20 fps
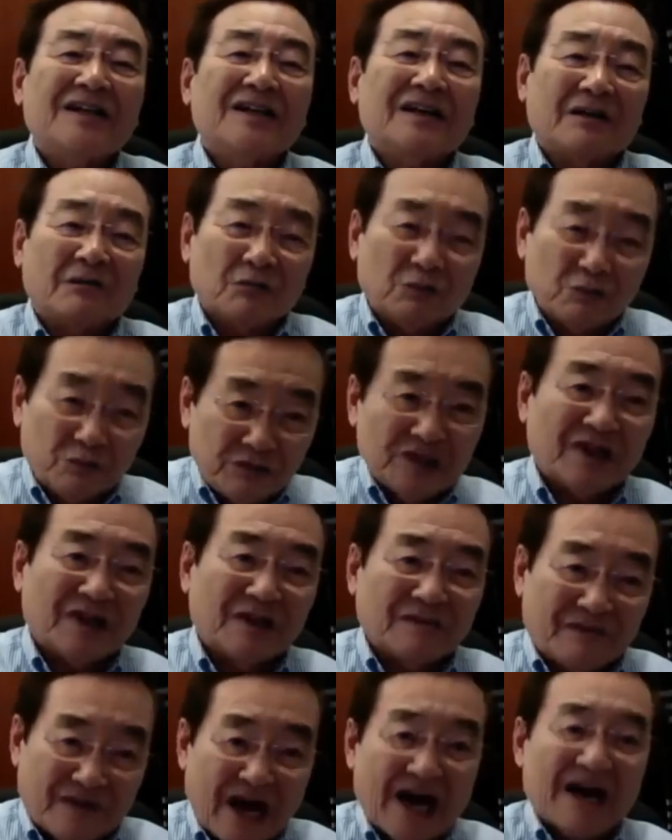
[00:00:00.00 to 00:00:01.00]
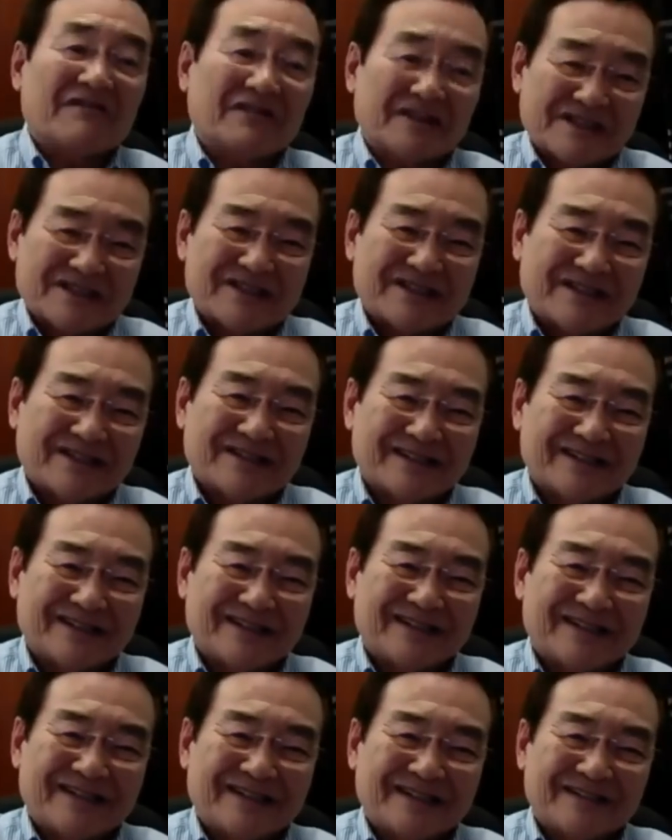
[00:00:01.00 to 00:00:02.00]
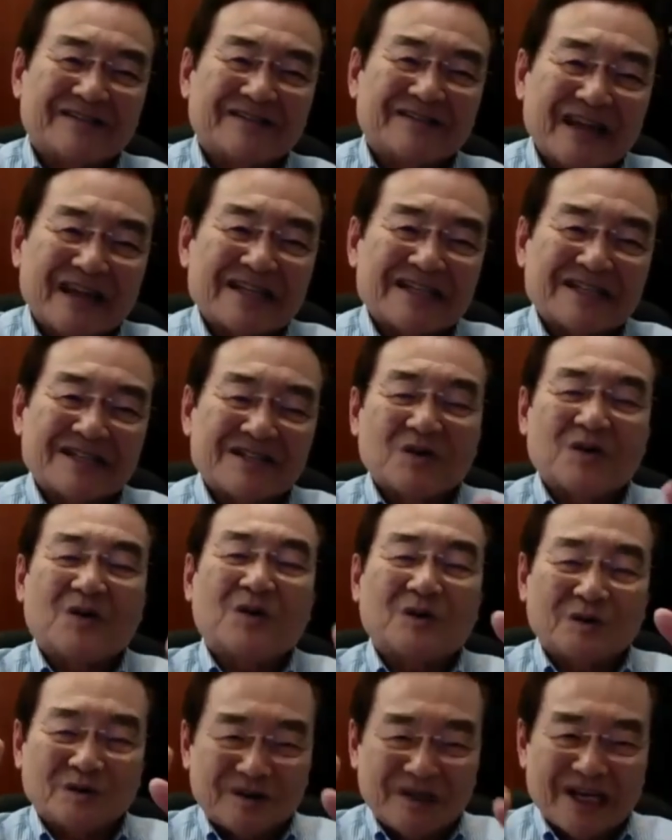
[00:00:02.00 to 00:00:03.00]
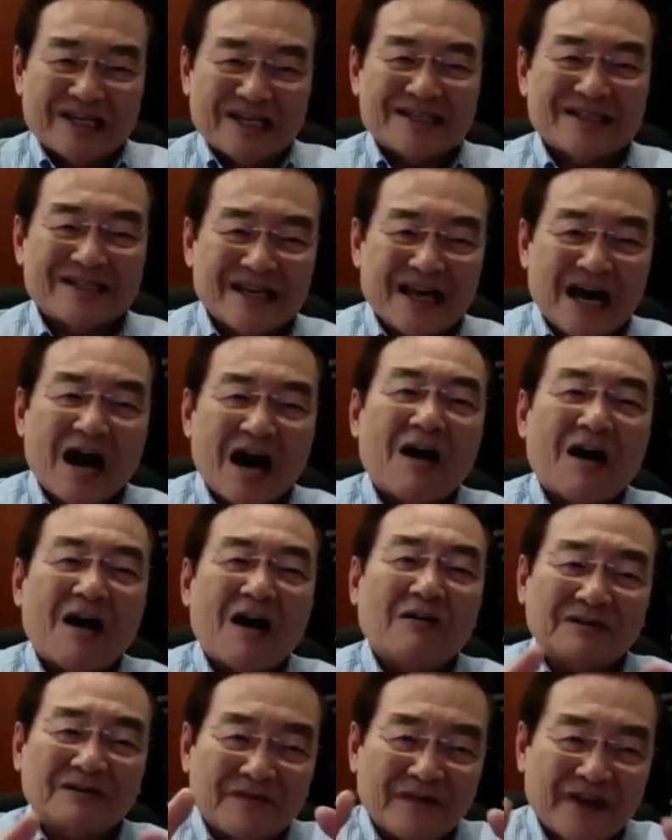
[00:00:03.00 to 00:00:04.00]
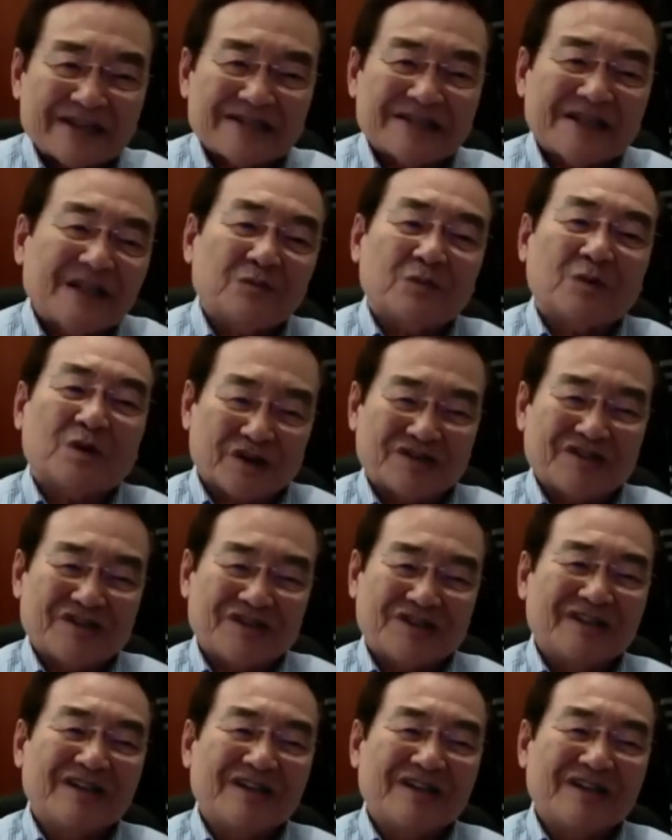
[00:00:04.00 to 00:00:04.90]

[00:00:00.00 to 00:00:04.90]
real virus. Uh, that's so. That's how the vaccine works.